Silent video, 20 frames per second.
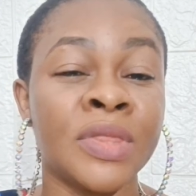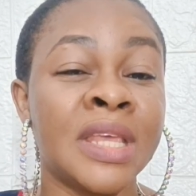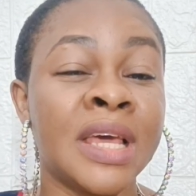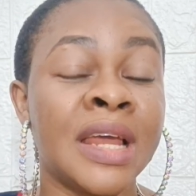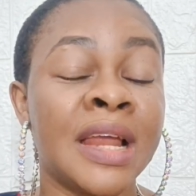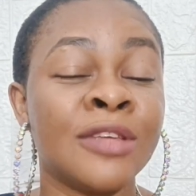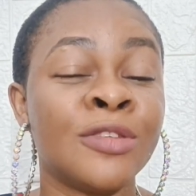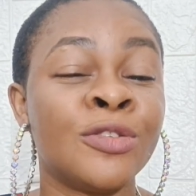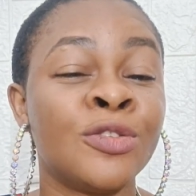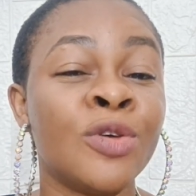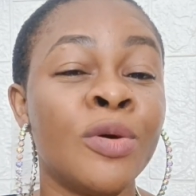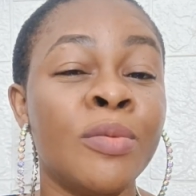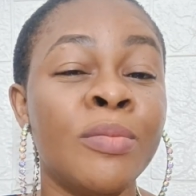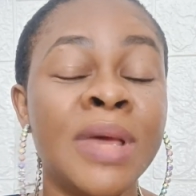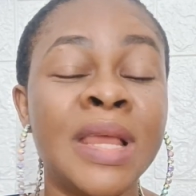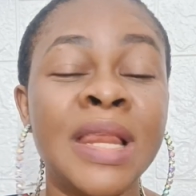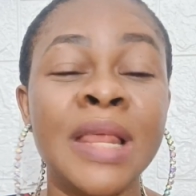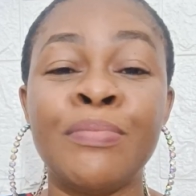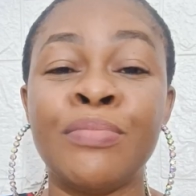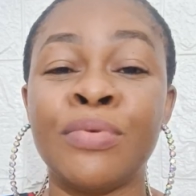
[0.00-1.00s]
There are so
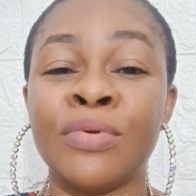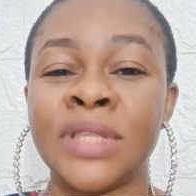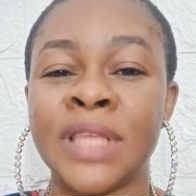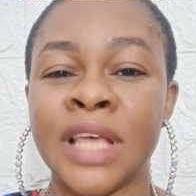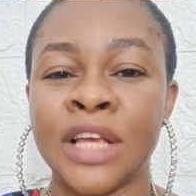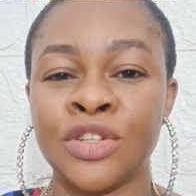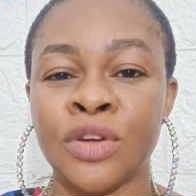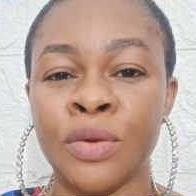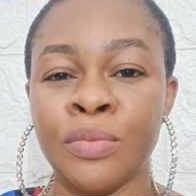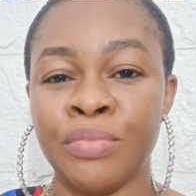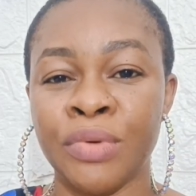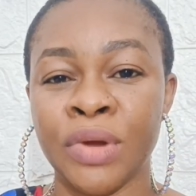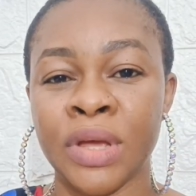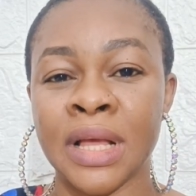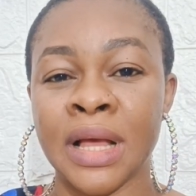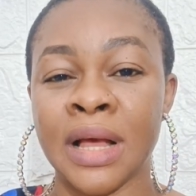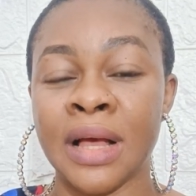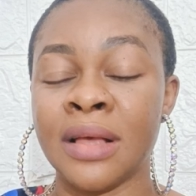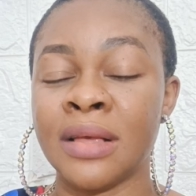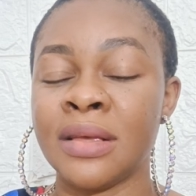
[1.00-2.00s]
many protection
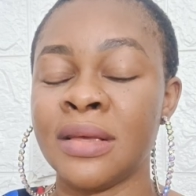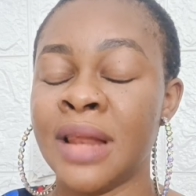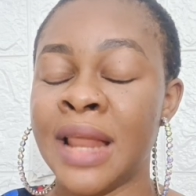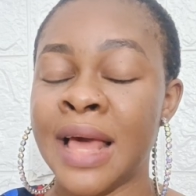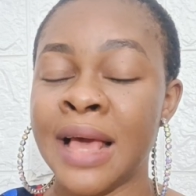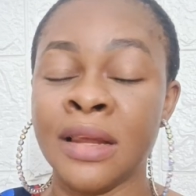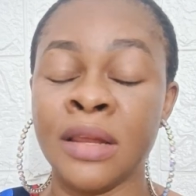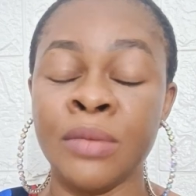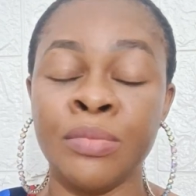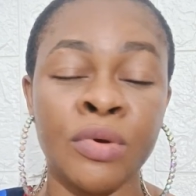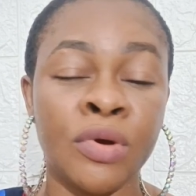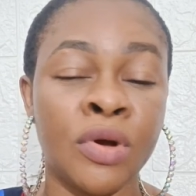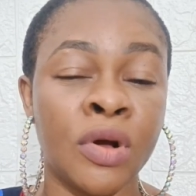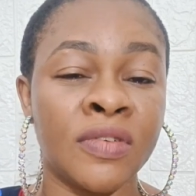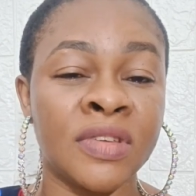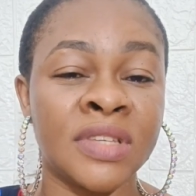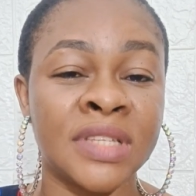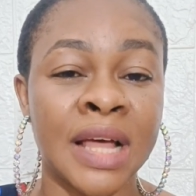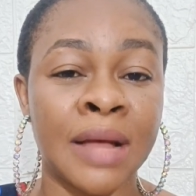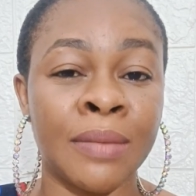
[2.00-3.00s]
prayer, like the book
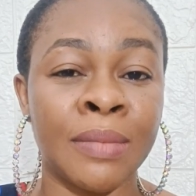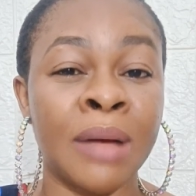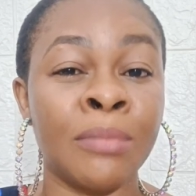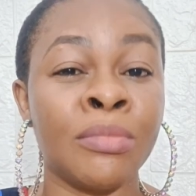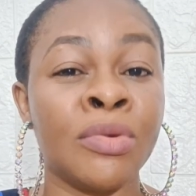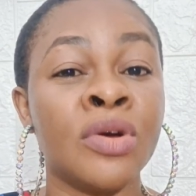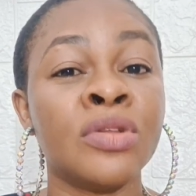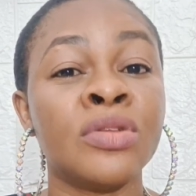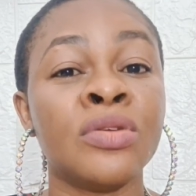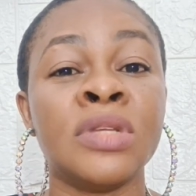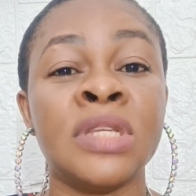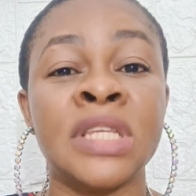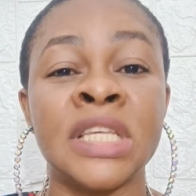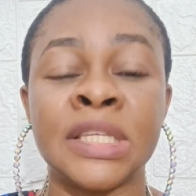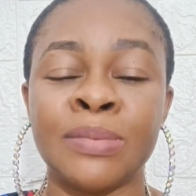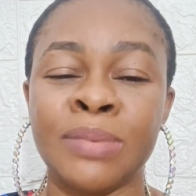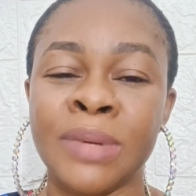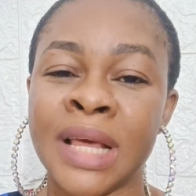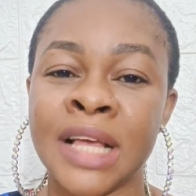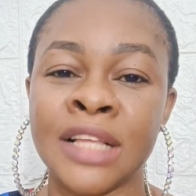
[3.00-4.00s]
of Psalm. I'm going to
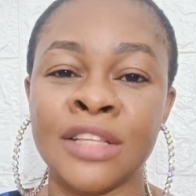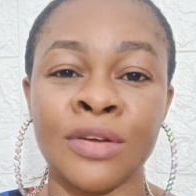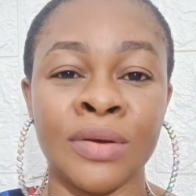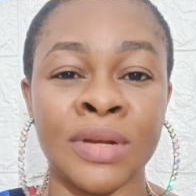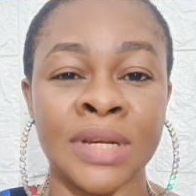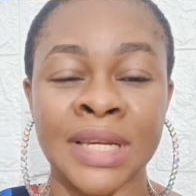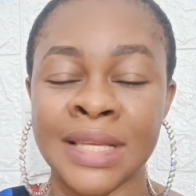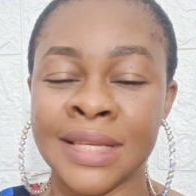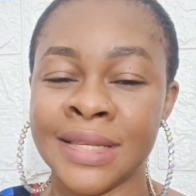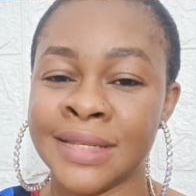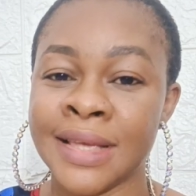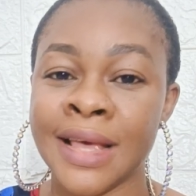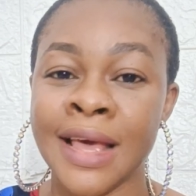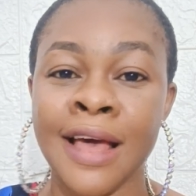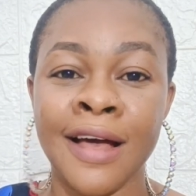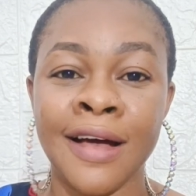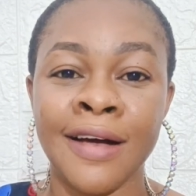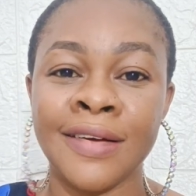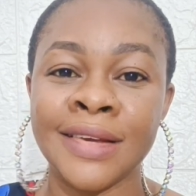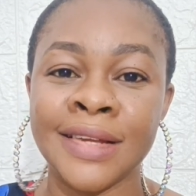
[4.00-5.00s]
display it on
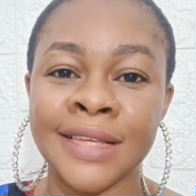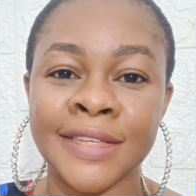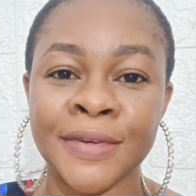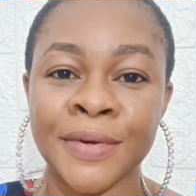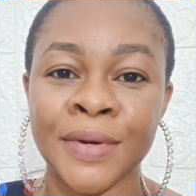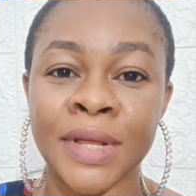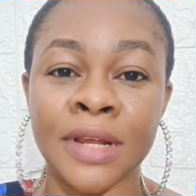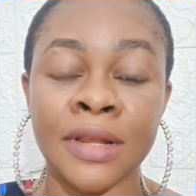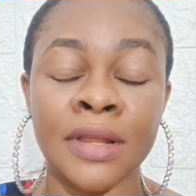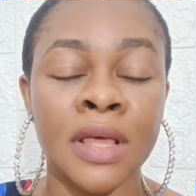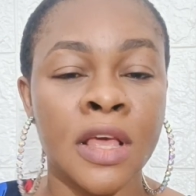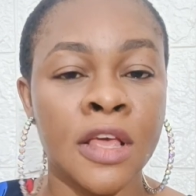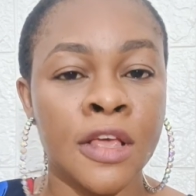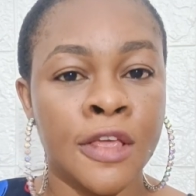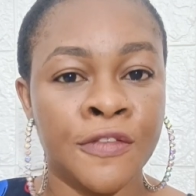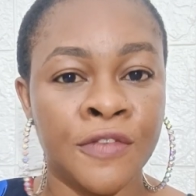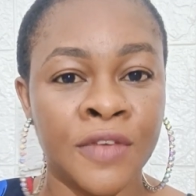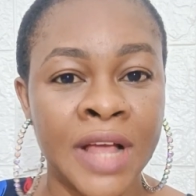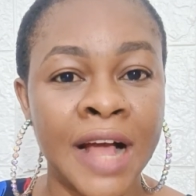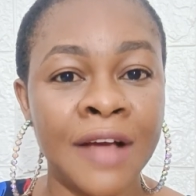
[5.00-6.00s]
the screen.
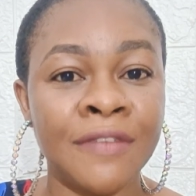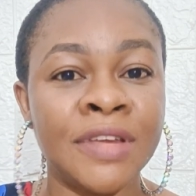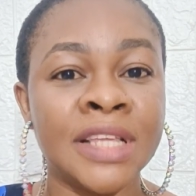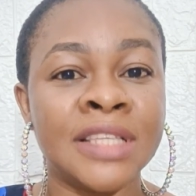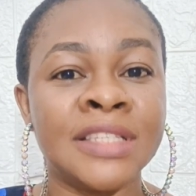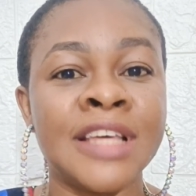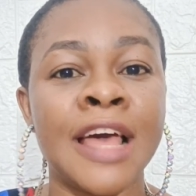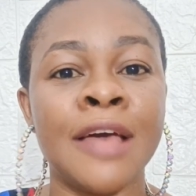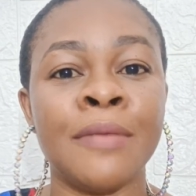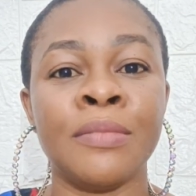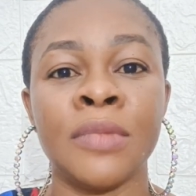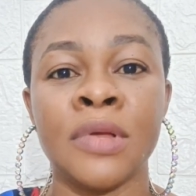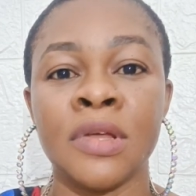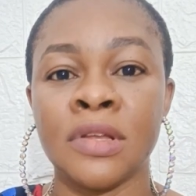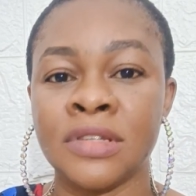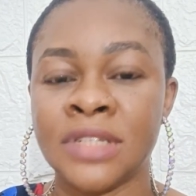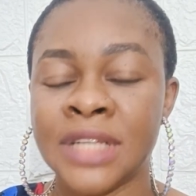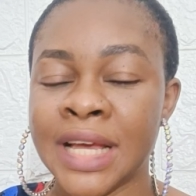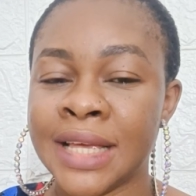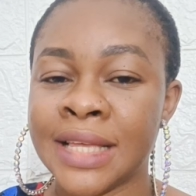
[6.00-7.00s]
If you have the time,
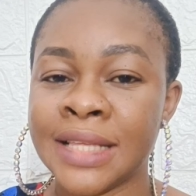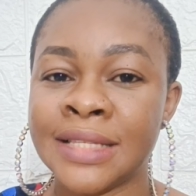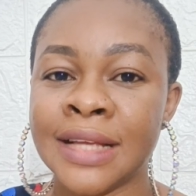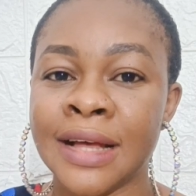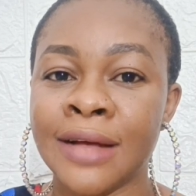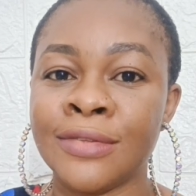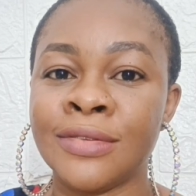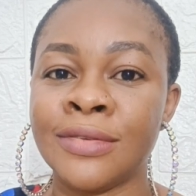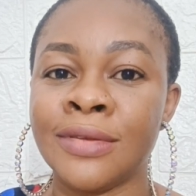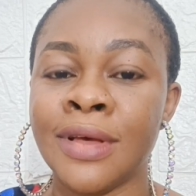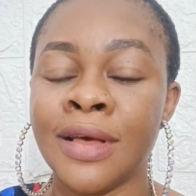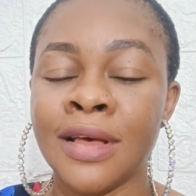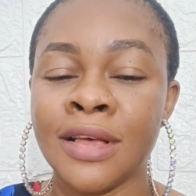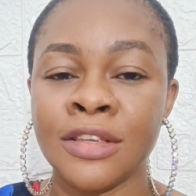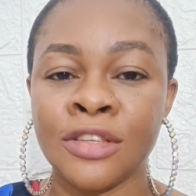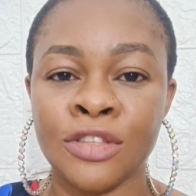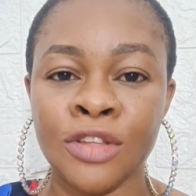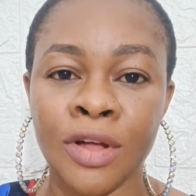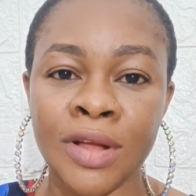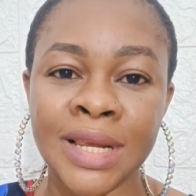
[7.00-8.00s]
check it out,
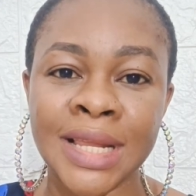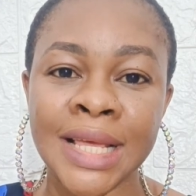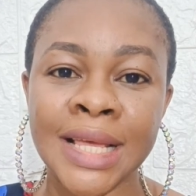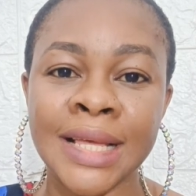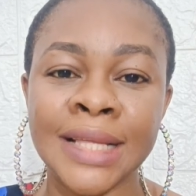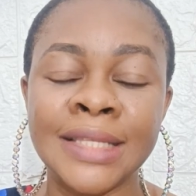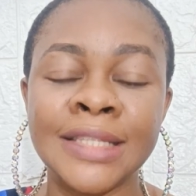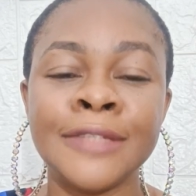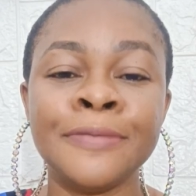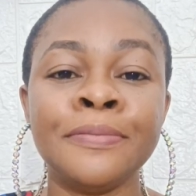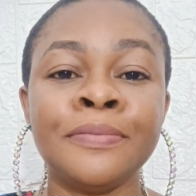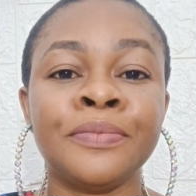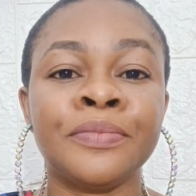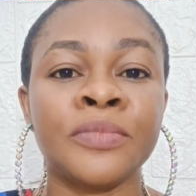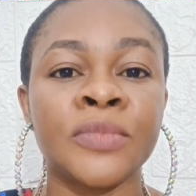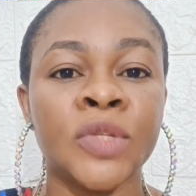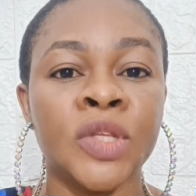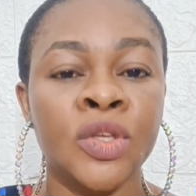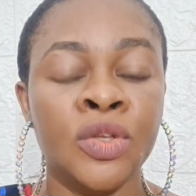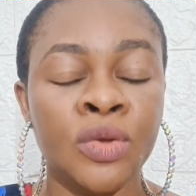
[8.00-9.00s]
study it,
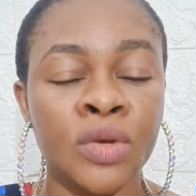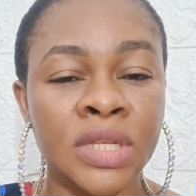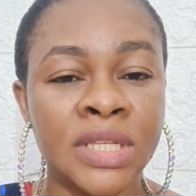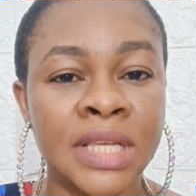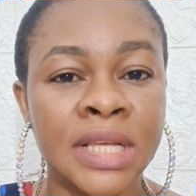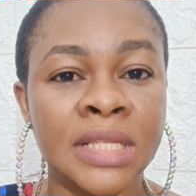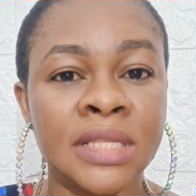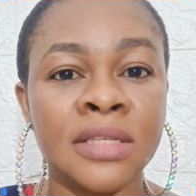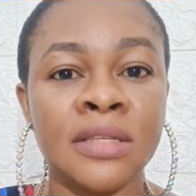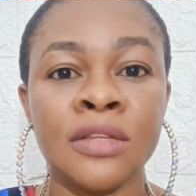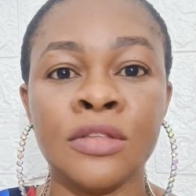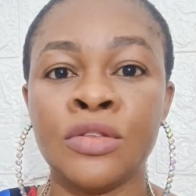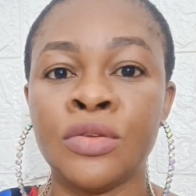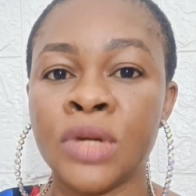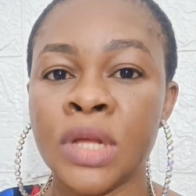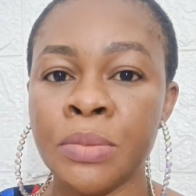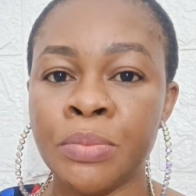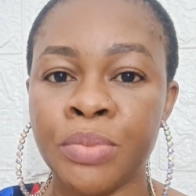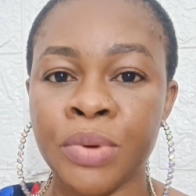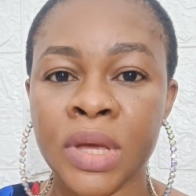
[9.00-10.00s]
use it
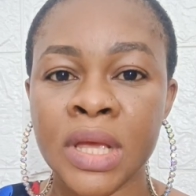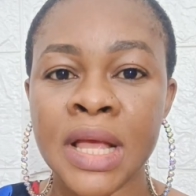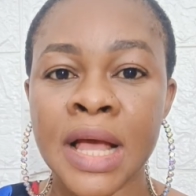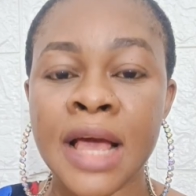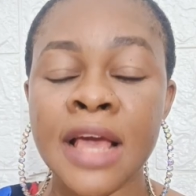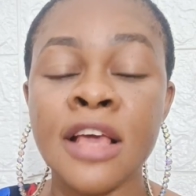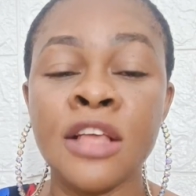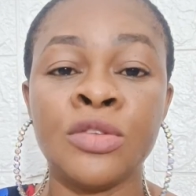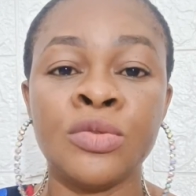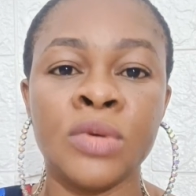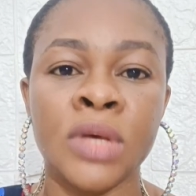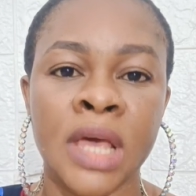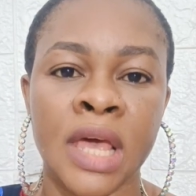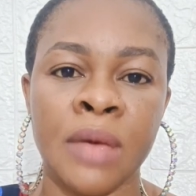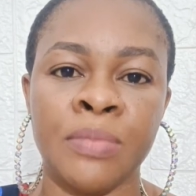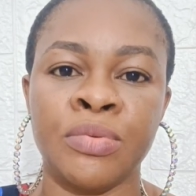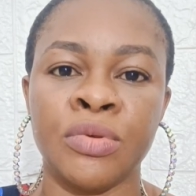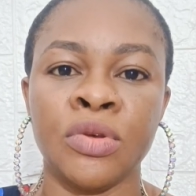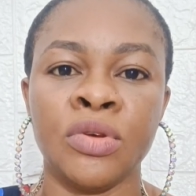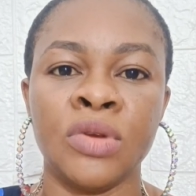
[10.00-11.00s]
during prayer. It will
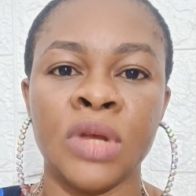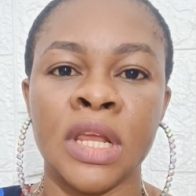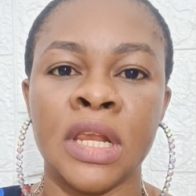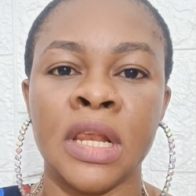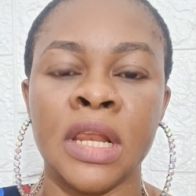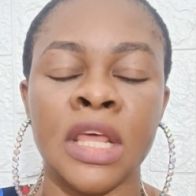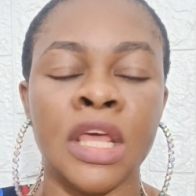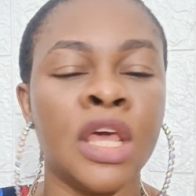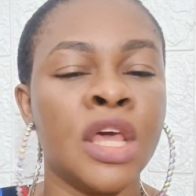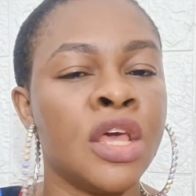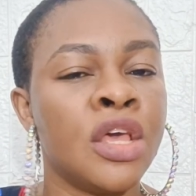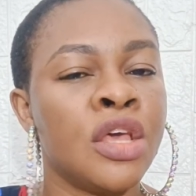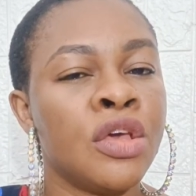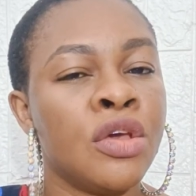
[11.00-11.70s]
help you greatly.